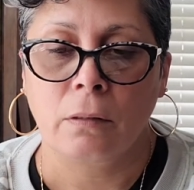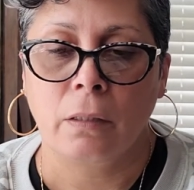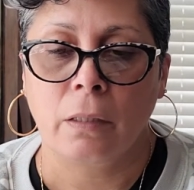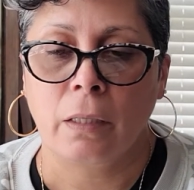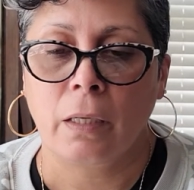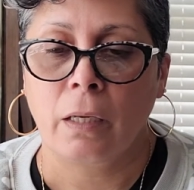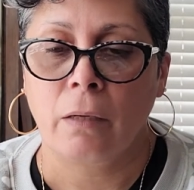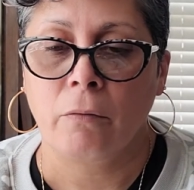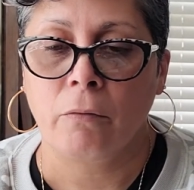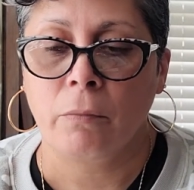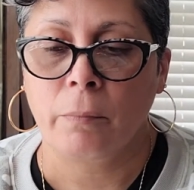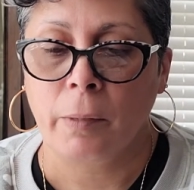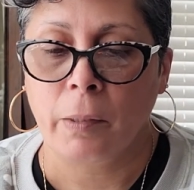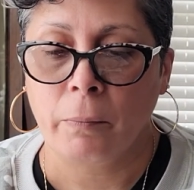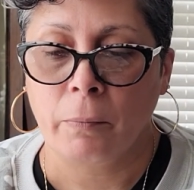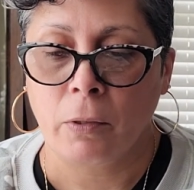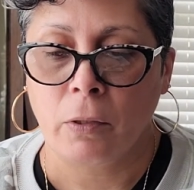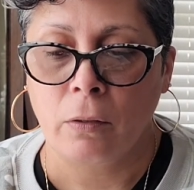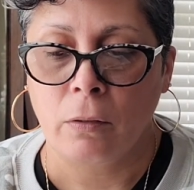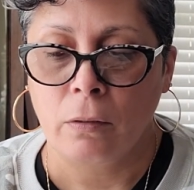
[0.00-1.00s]
can't
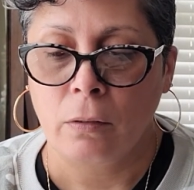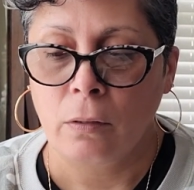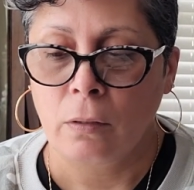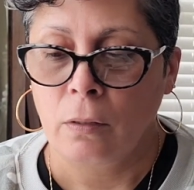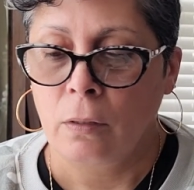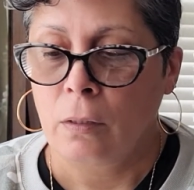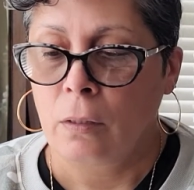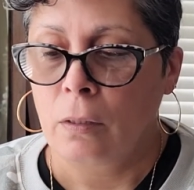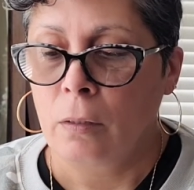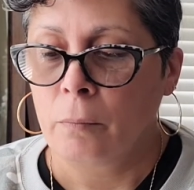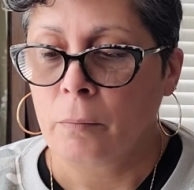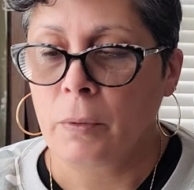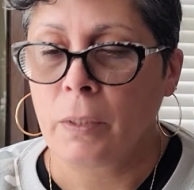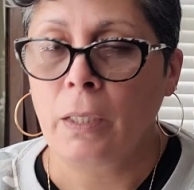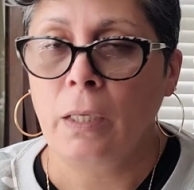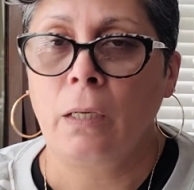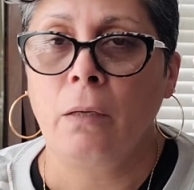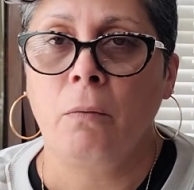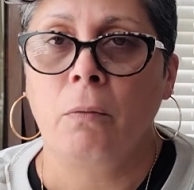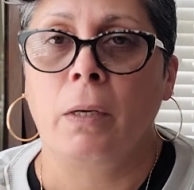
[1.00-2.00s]
remember. But
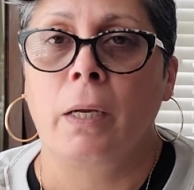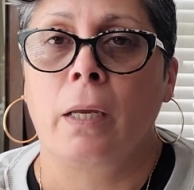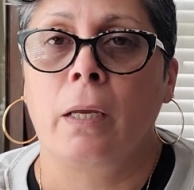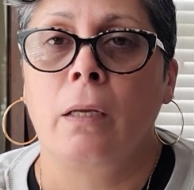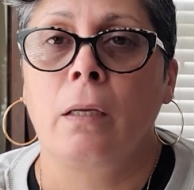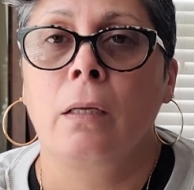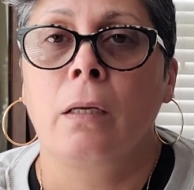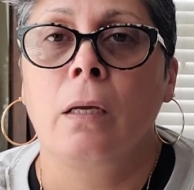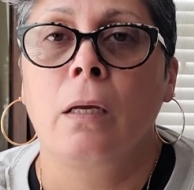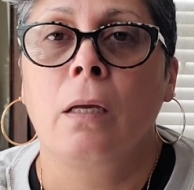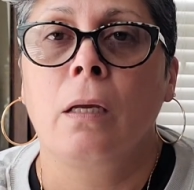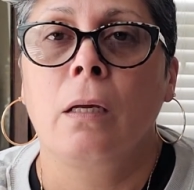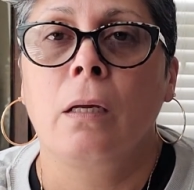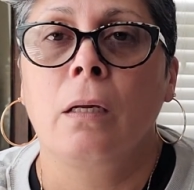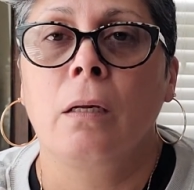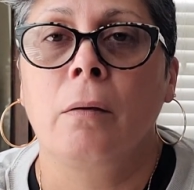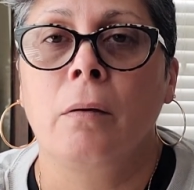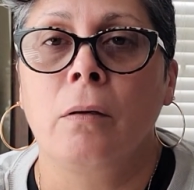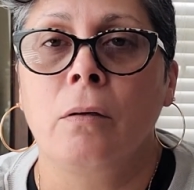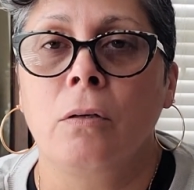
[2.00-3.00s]
anyway,
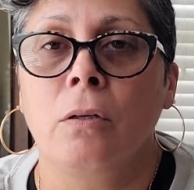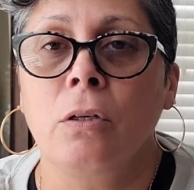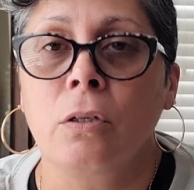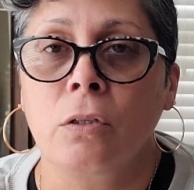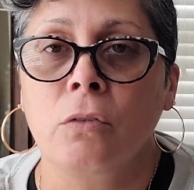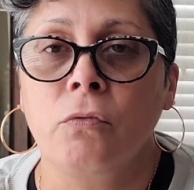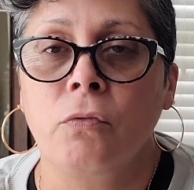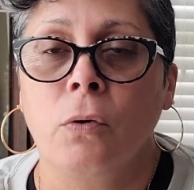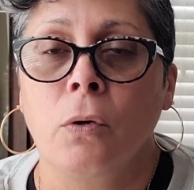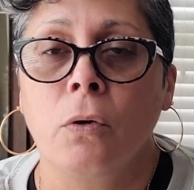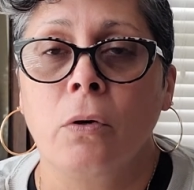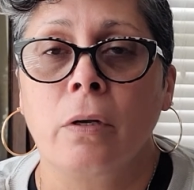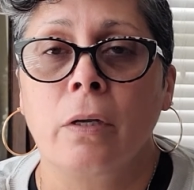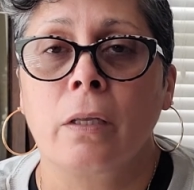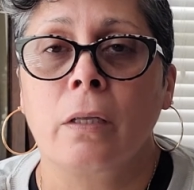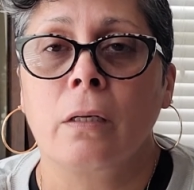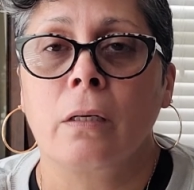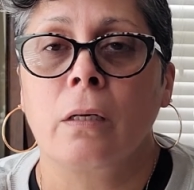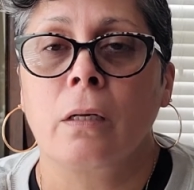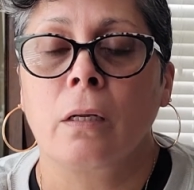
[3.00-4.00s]
look for
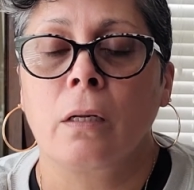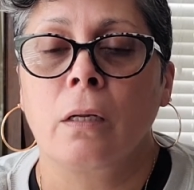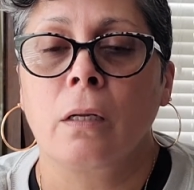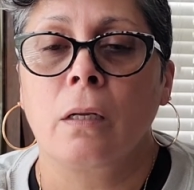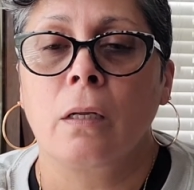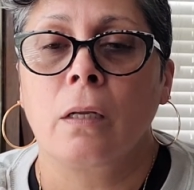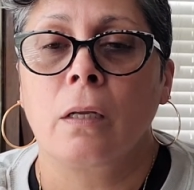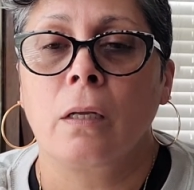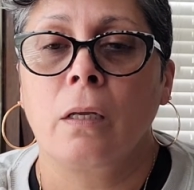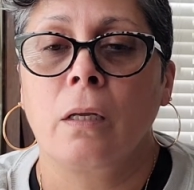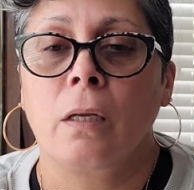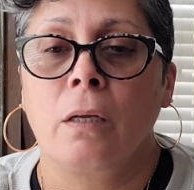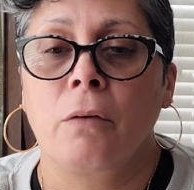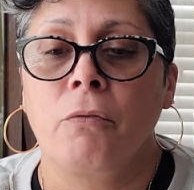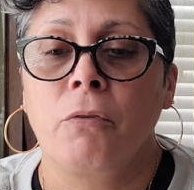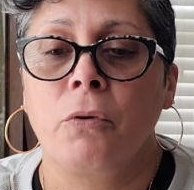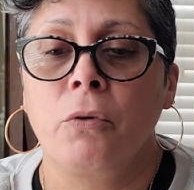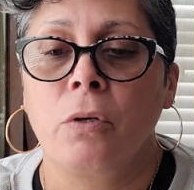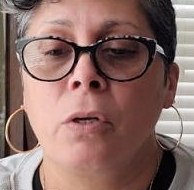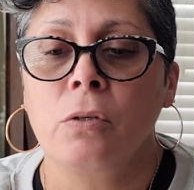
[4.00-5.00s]
it.
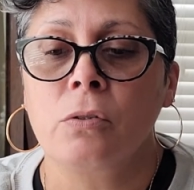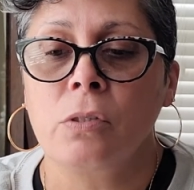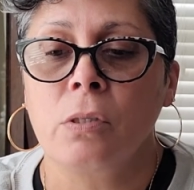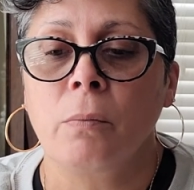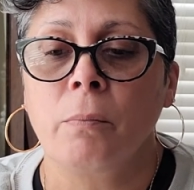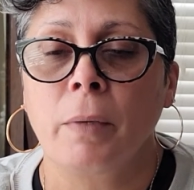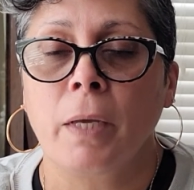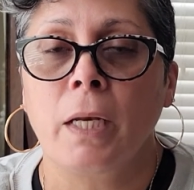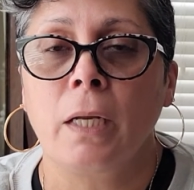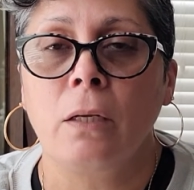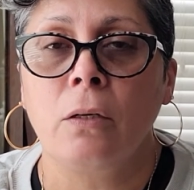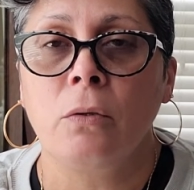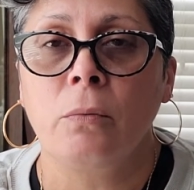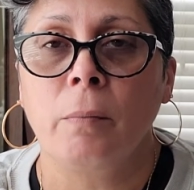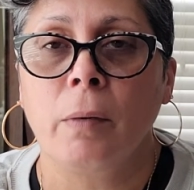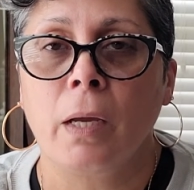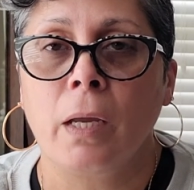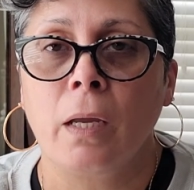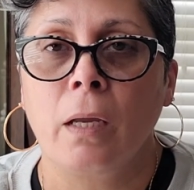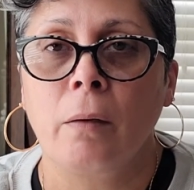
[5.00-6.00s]
If you know somebody who
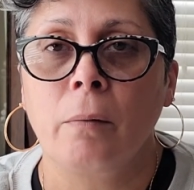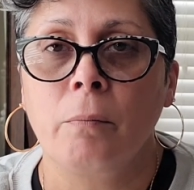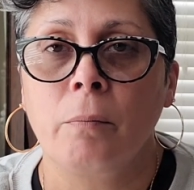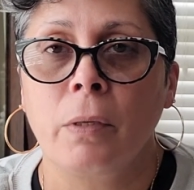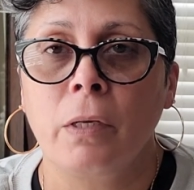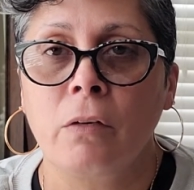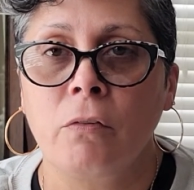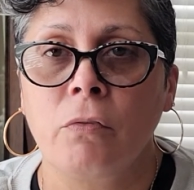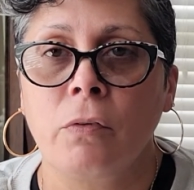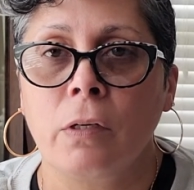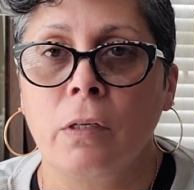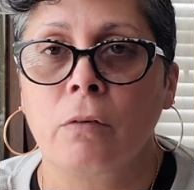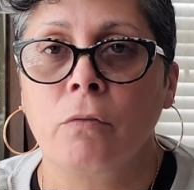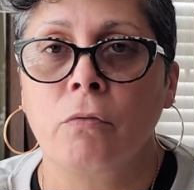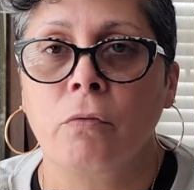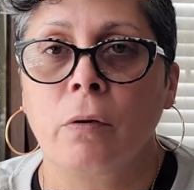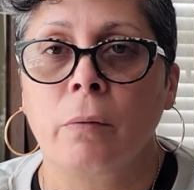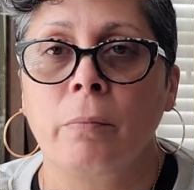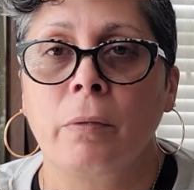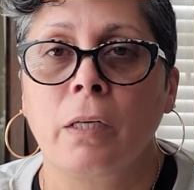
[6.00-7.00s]
might benefit
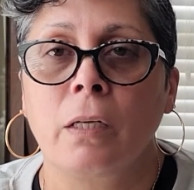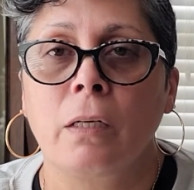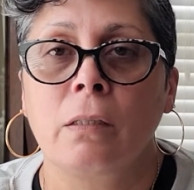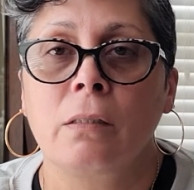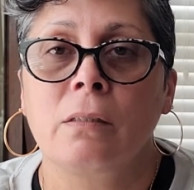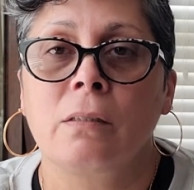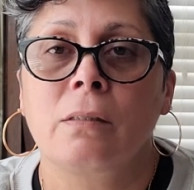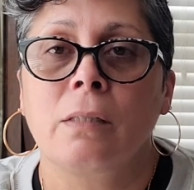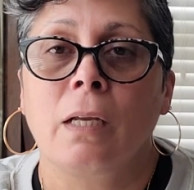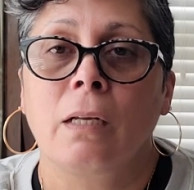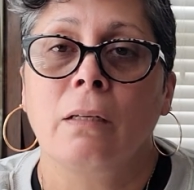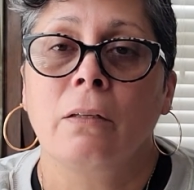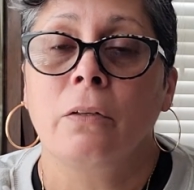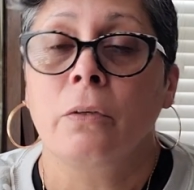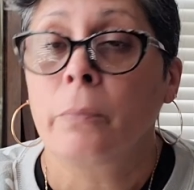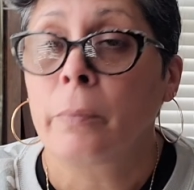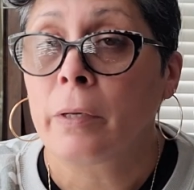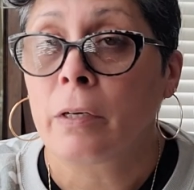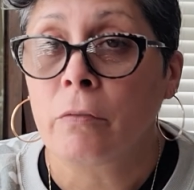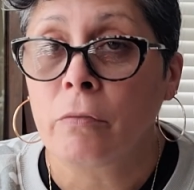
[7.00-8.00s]
from getting a
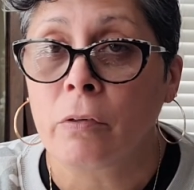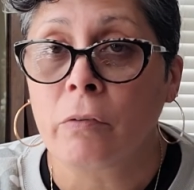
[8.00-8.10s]
little bit of